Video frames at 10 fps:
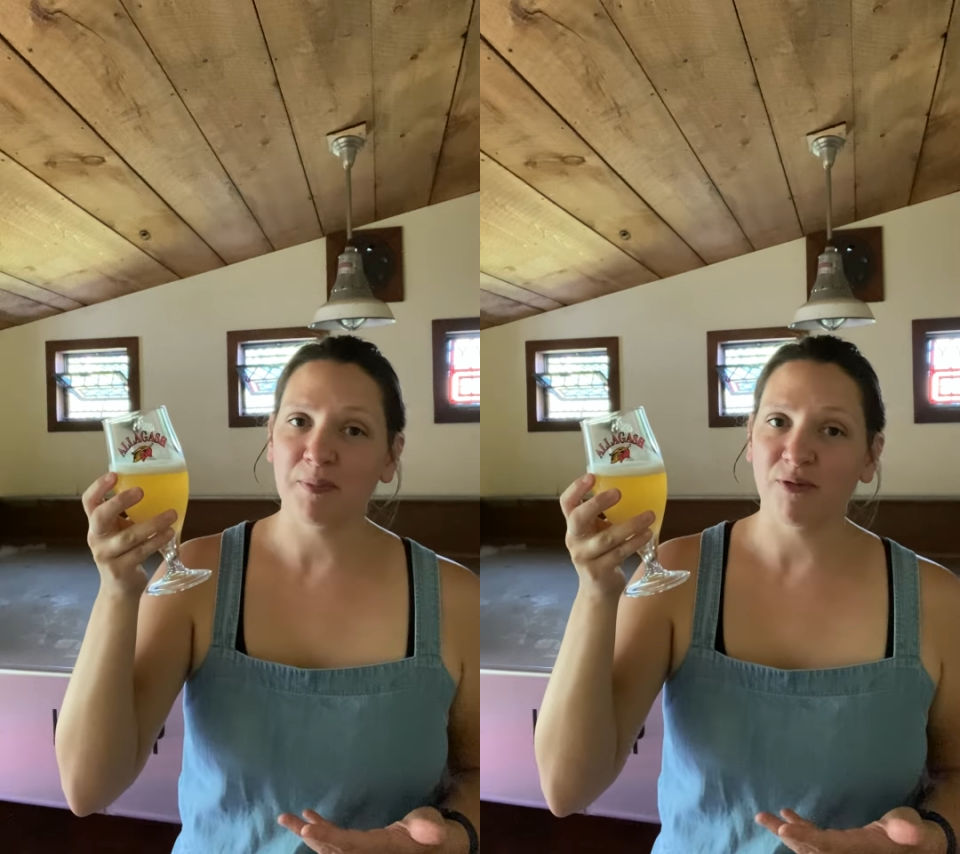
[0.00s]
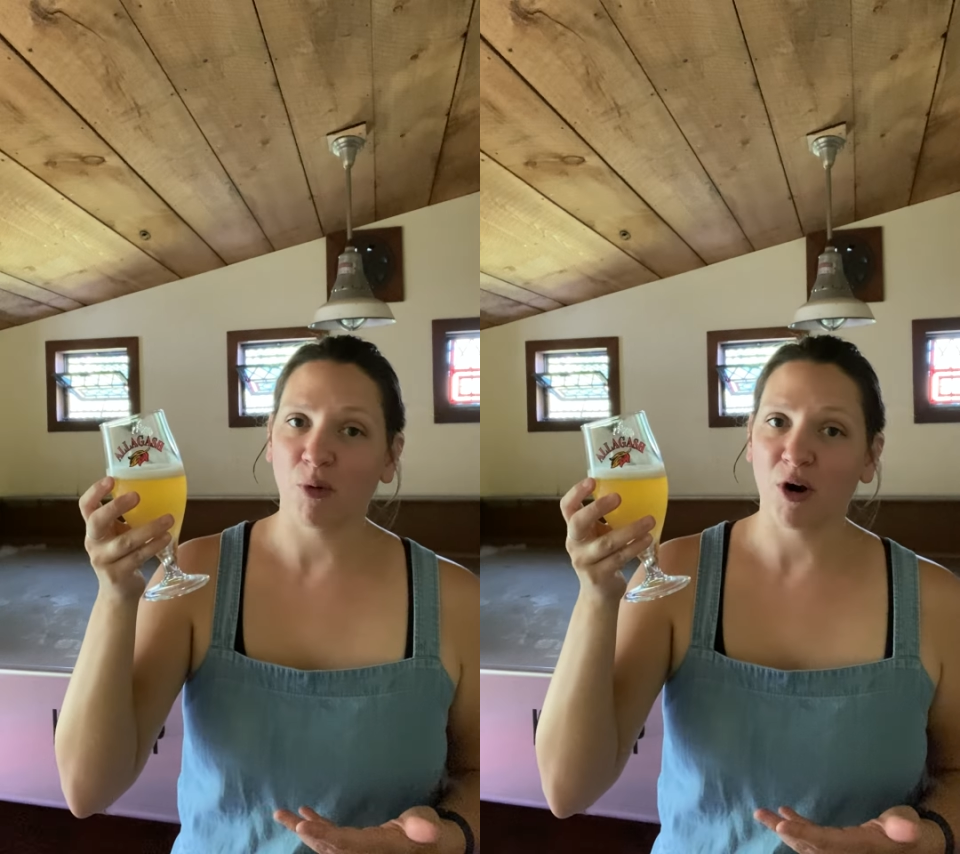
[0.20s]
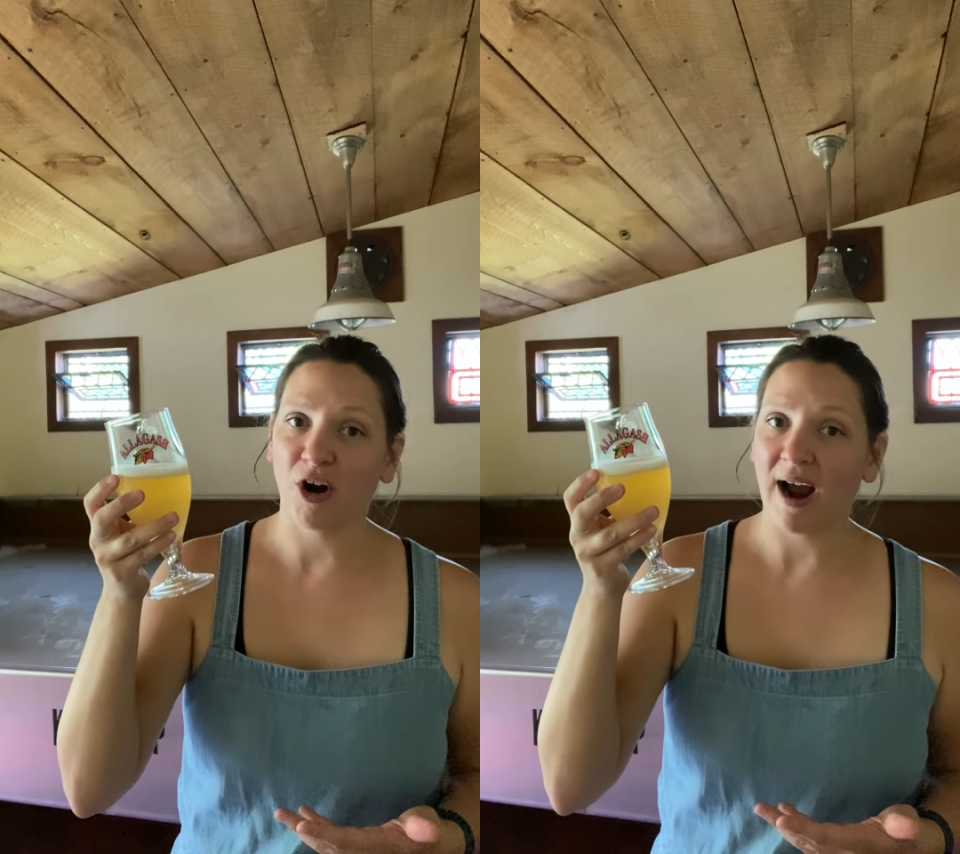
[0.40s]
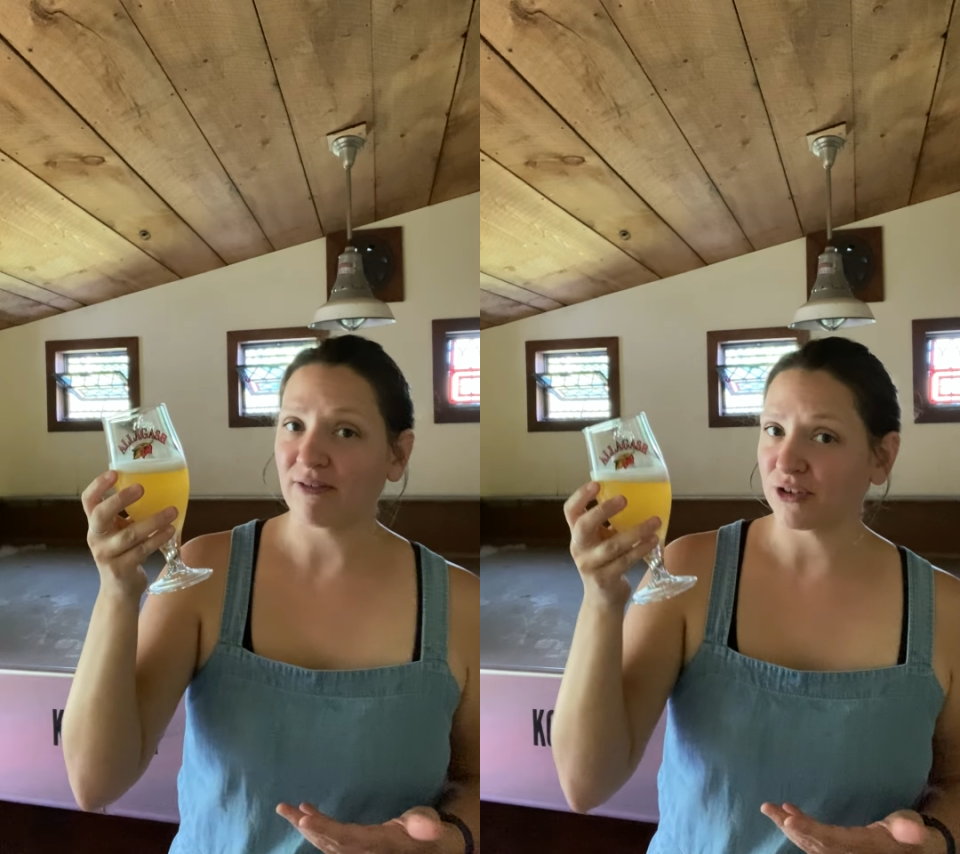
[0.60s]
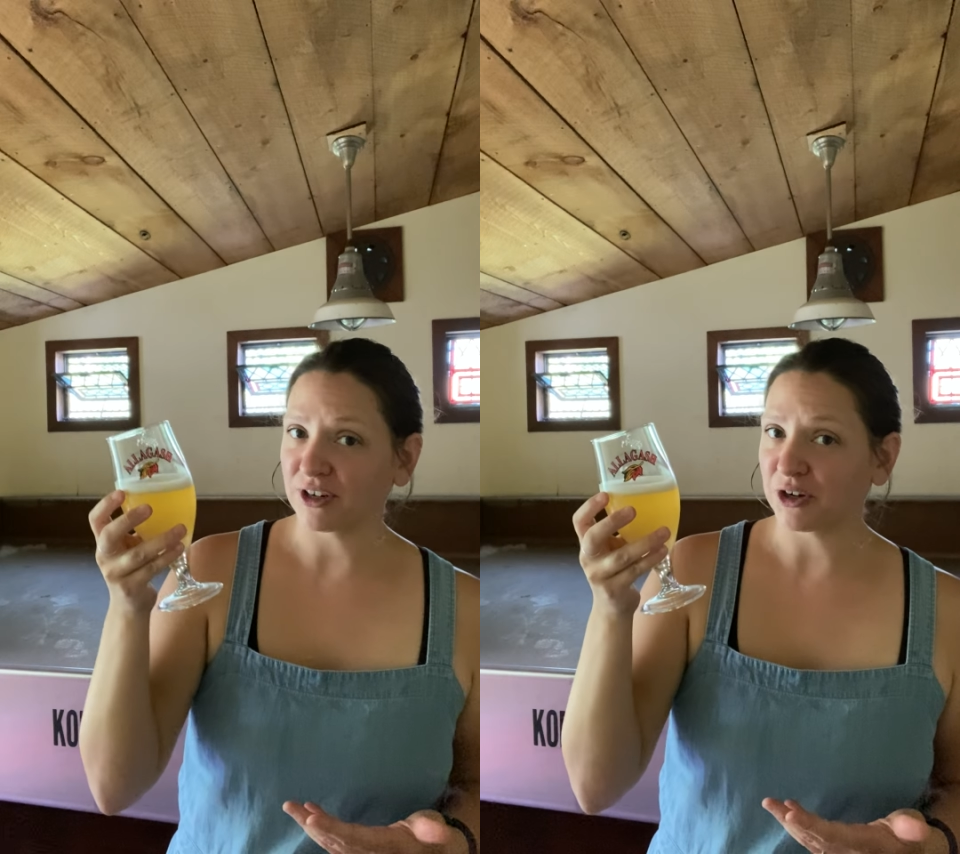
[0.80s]
before or
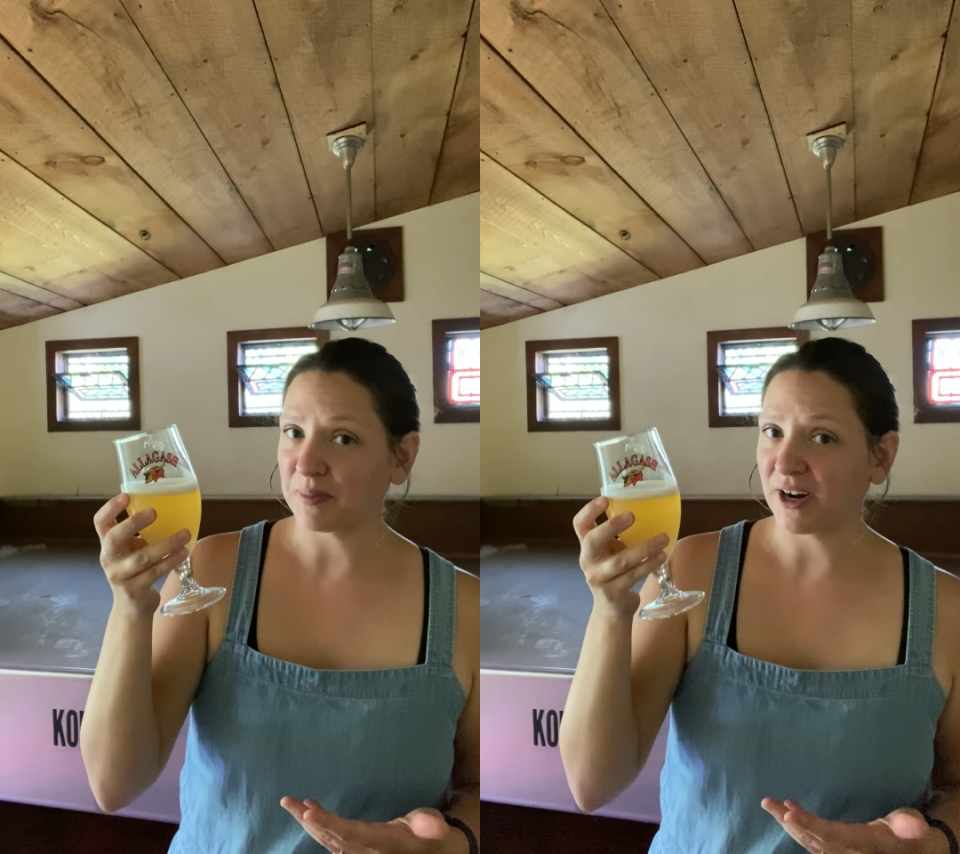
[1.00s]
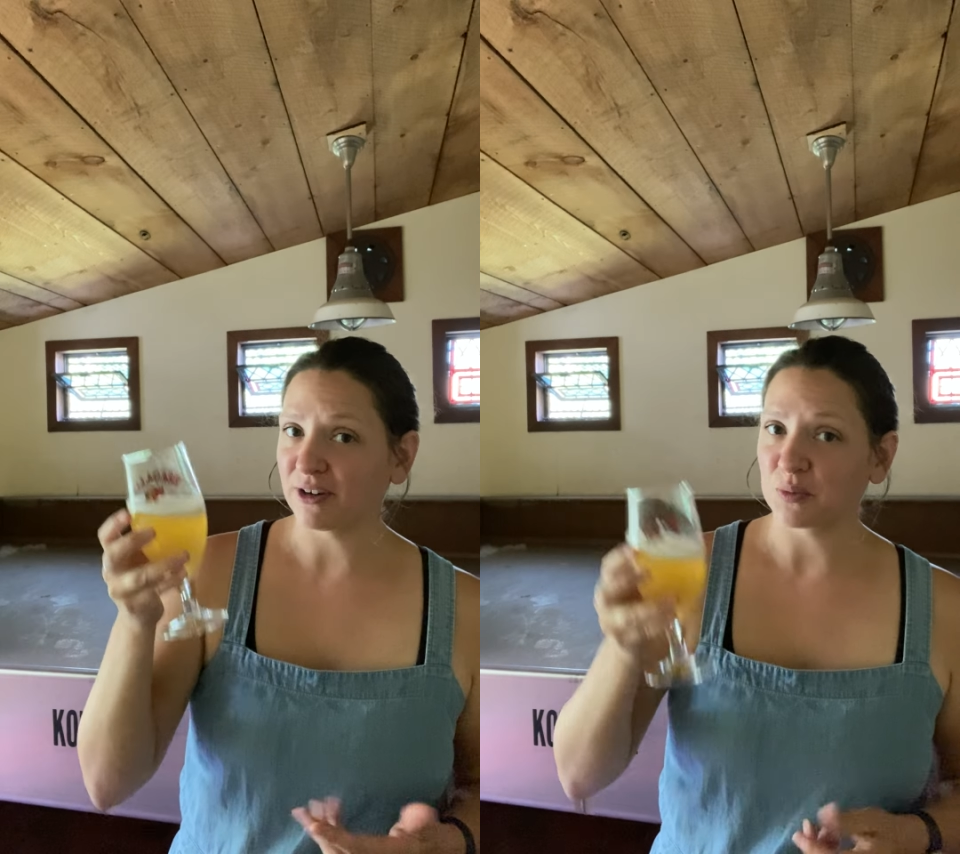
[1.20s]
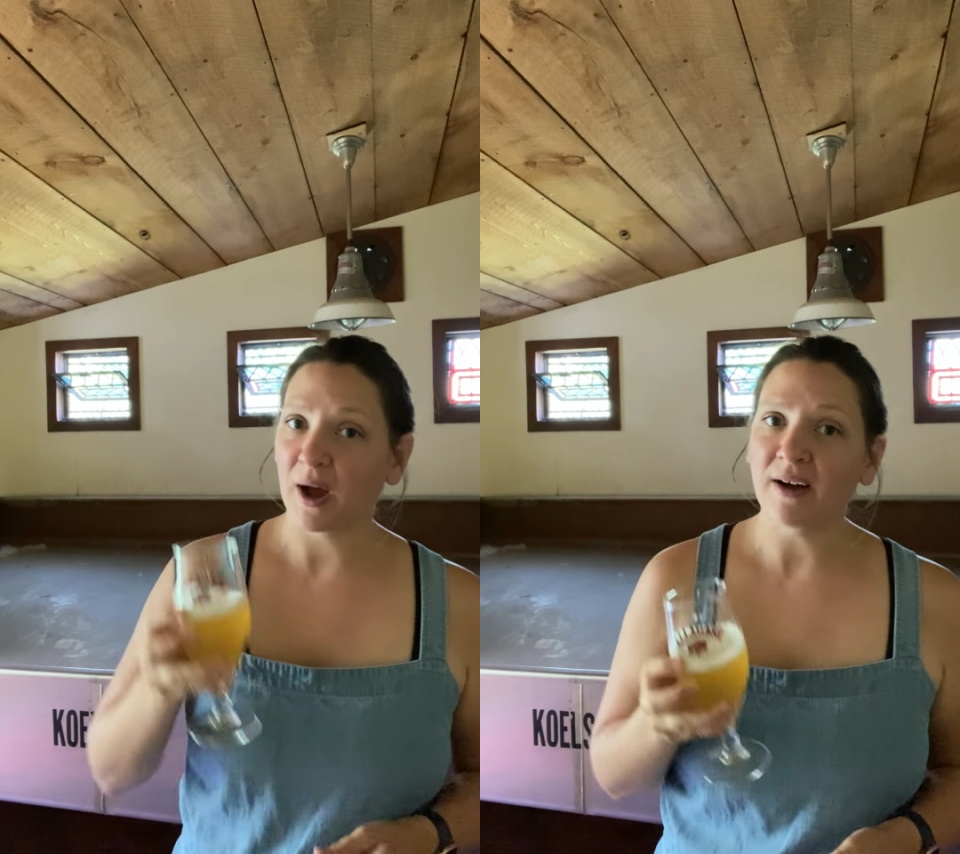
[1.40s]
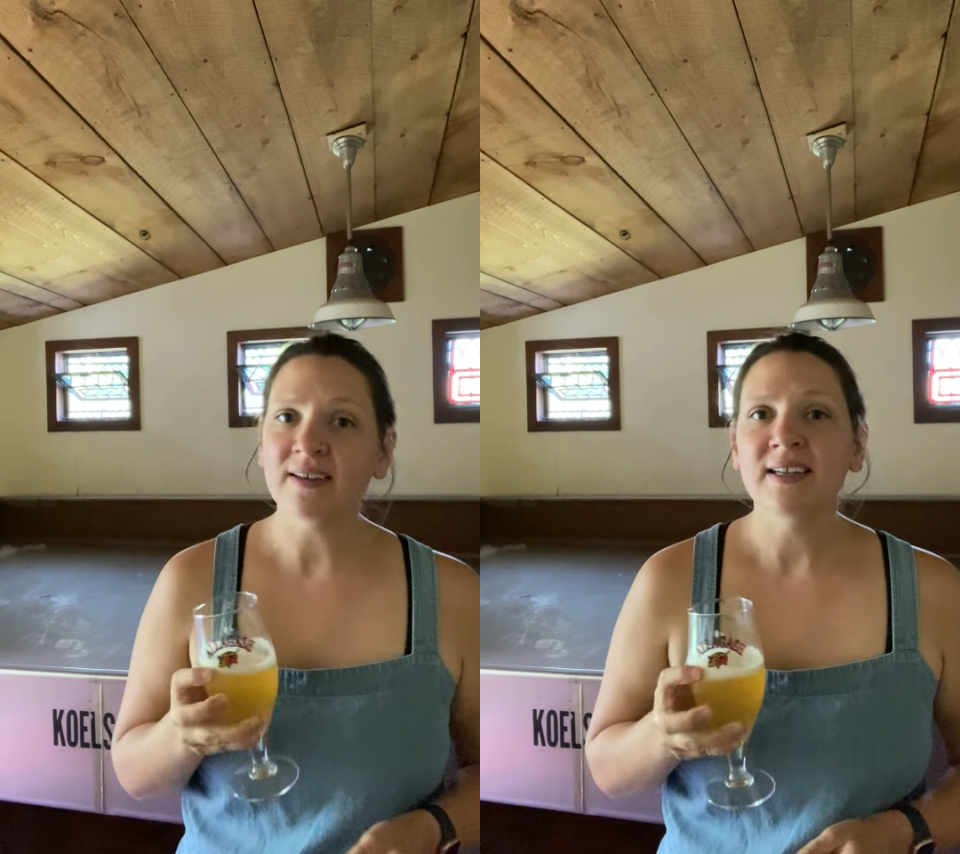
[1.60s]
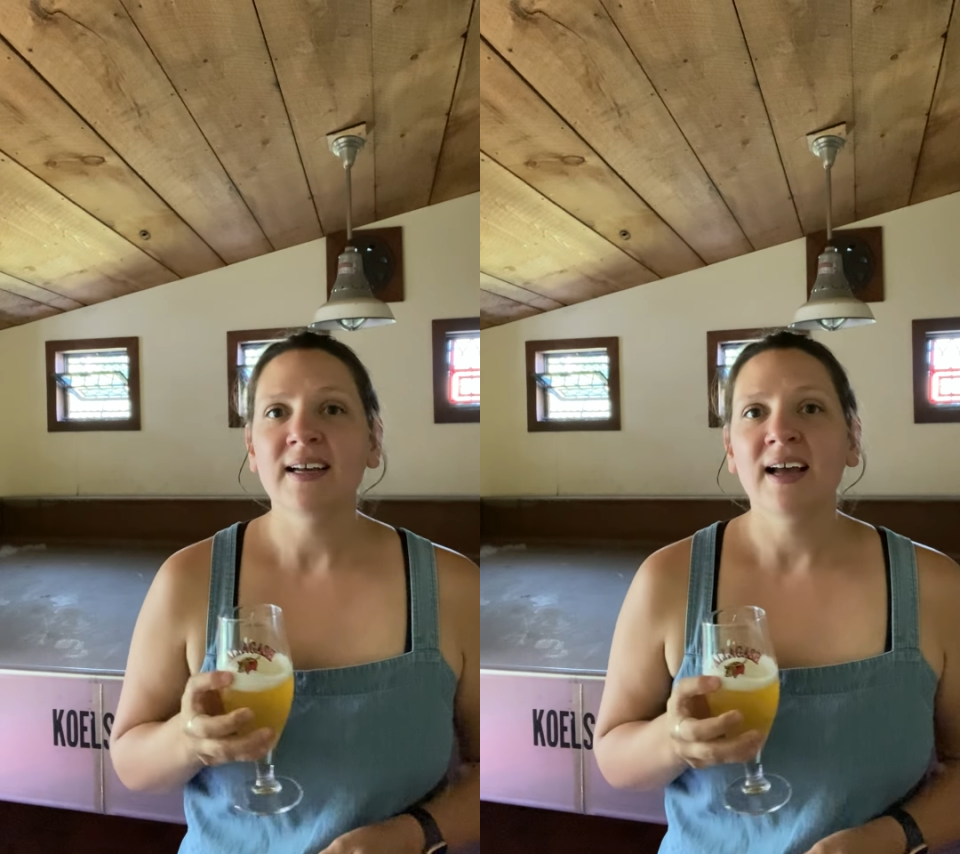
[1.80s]
after dinner beer as well.